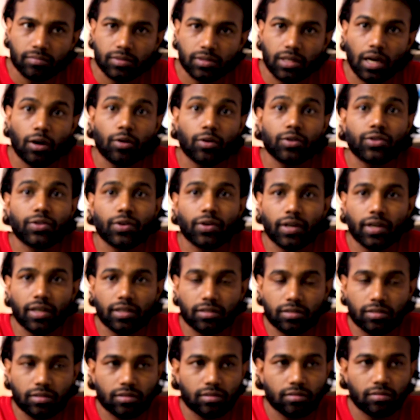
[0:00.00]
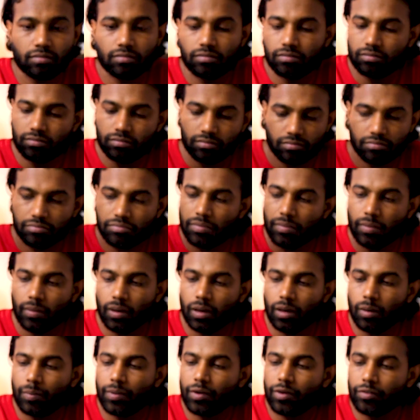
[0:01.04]
Towertronics
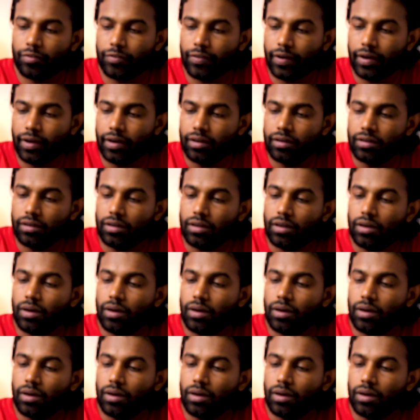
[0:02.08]
air purifier,